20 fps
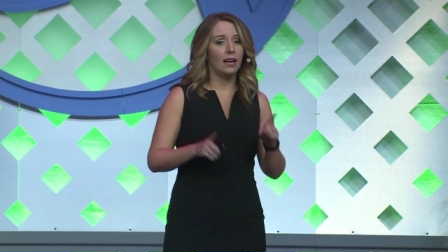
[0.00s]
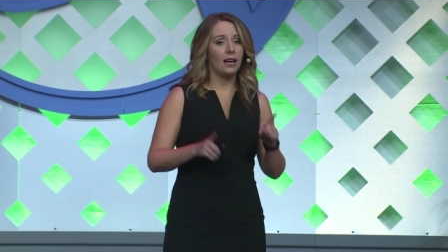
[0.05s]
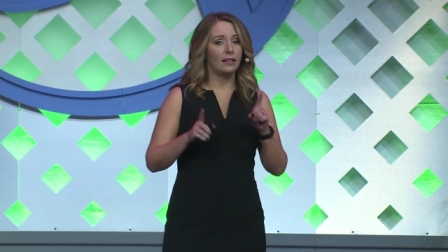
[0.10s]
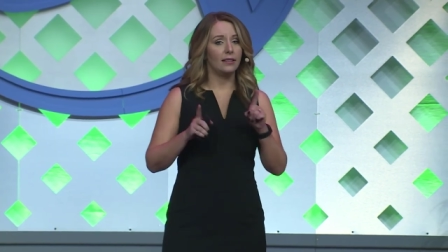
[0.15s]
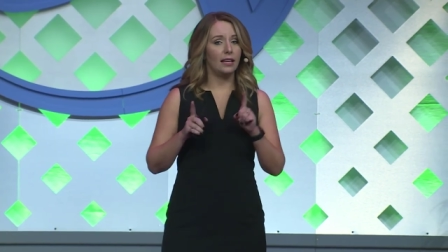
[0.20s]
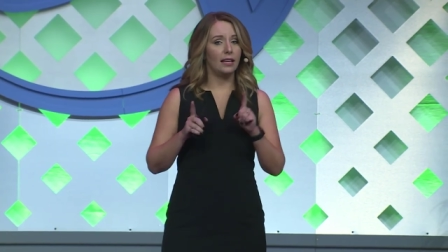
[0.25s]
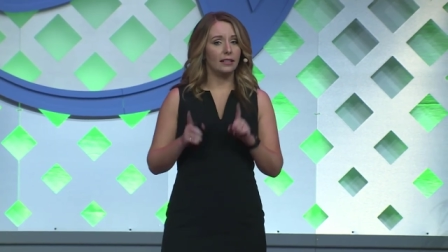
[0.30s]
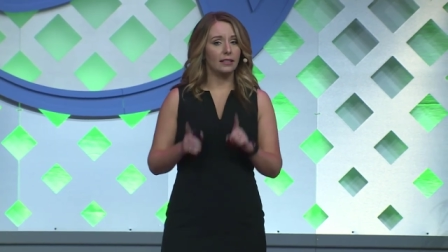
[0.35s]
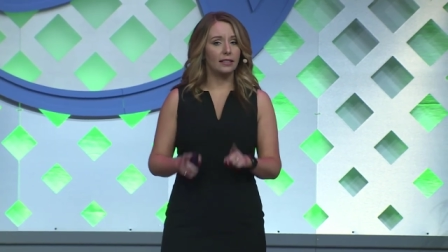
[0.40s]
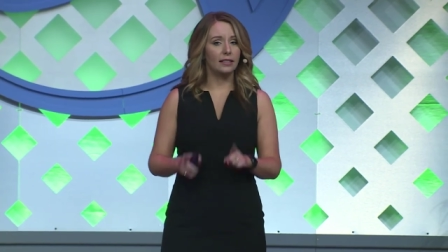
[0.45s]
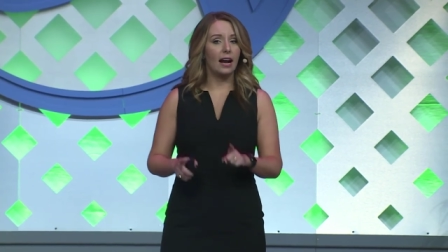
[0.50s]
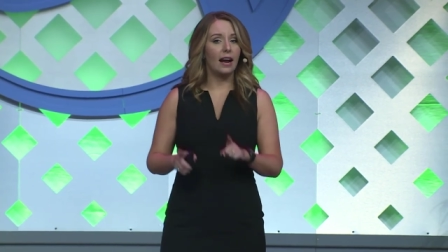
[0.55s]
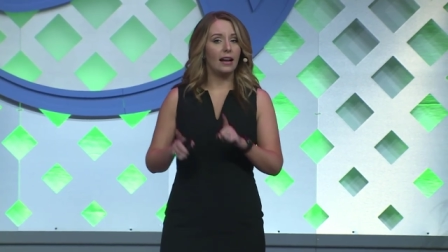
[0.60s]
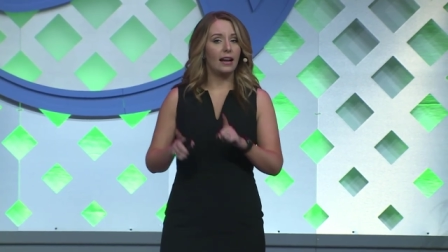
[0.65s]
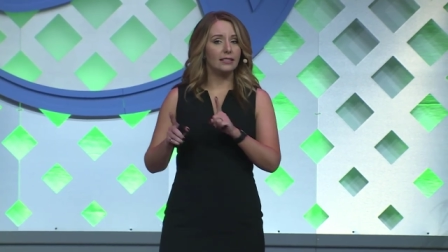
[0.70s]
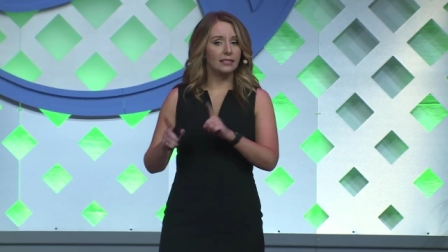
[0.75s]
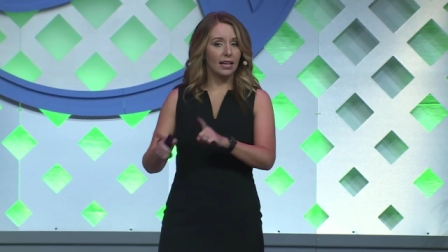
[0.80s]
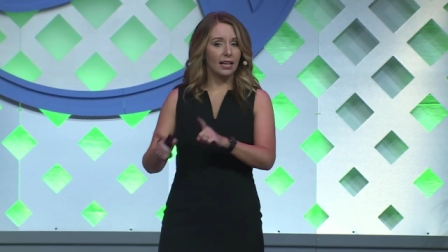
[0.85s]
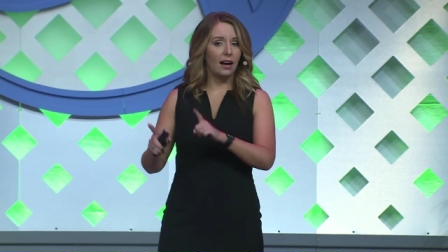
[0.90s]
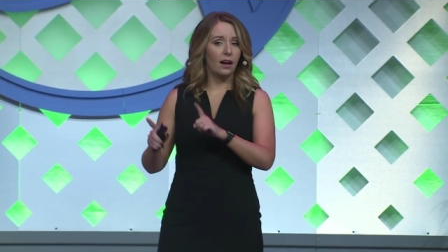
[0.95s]
that
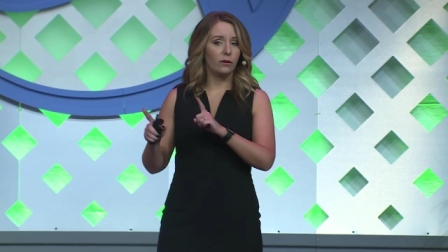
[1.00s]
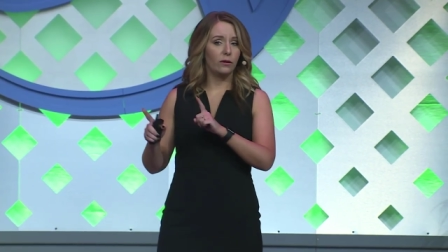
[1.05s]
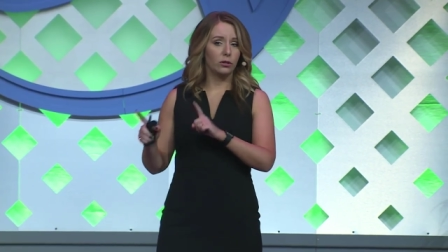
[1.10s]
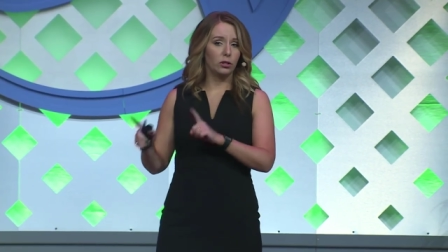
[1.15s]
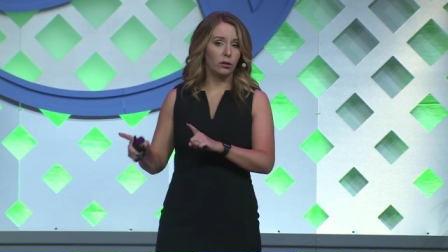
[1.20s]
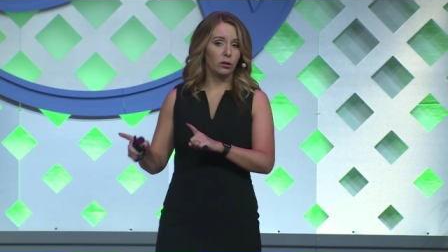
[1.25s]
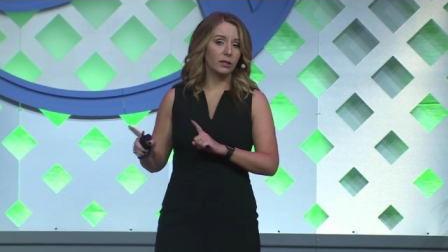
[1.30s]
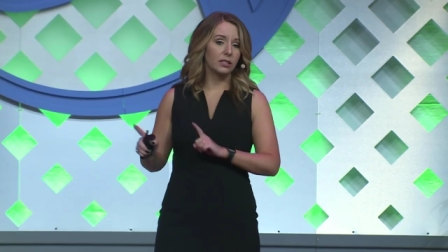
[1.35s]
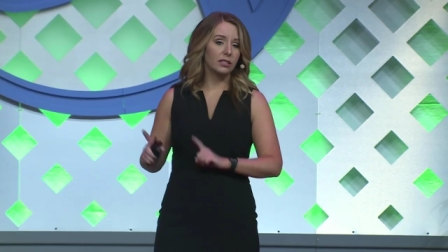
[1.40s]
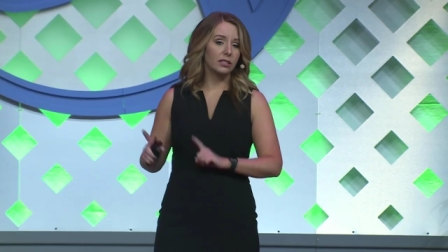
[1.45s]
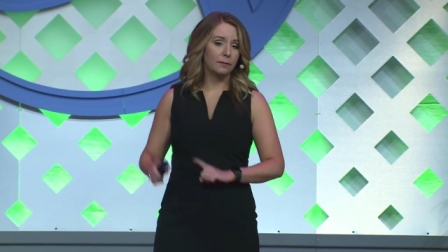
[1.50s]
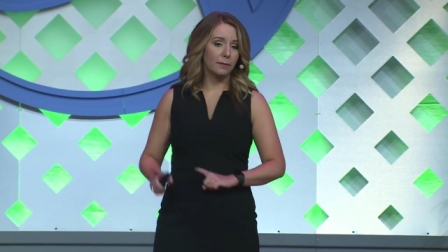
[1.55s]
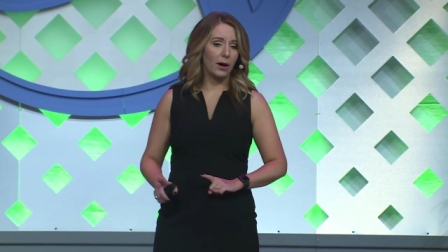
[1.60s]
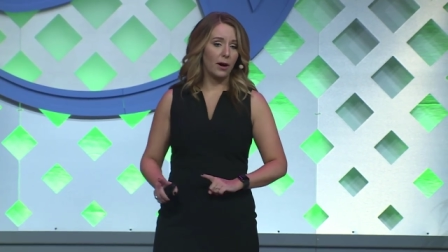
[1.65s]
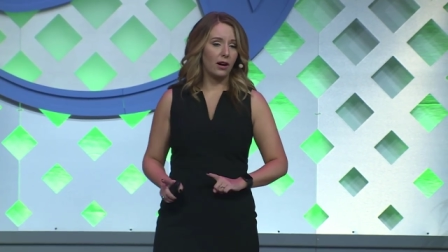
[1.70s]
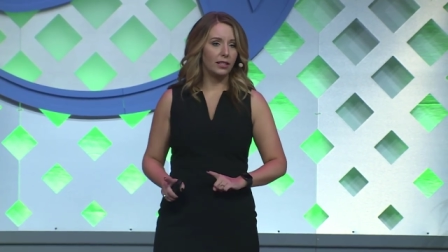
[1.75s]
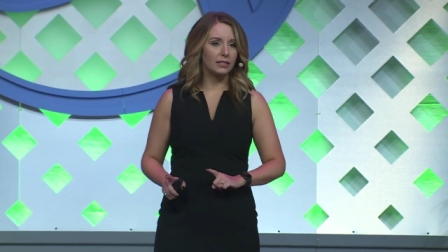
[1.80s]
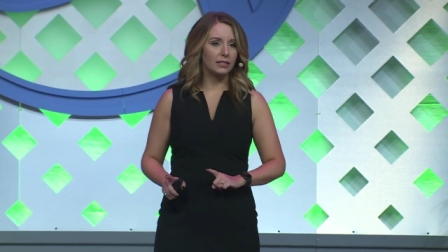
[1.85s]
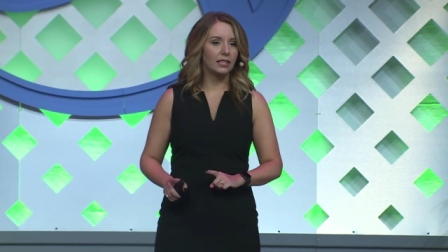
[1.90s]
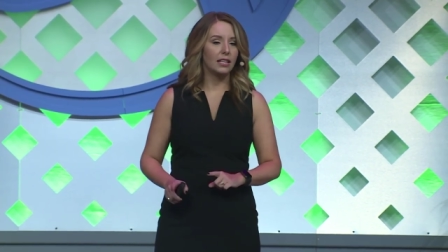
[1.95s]
guides how you
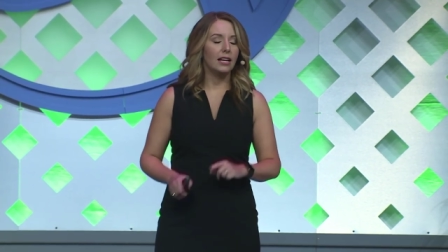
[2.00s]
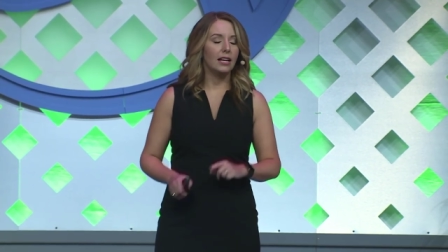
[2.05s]
respond.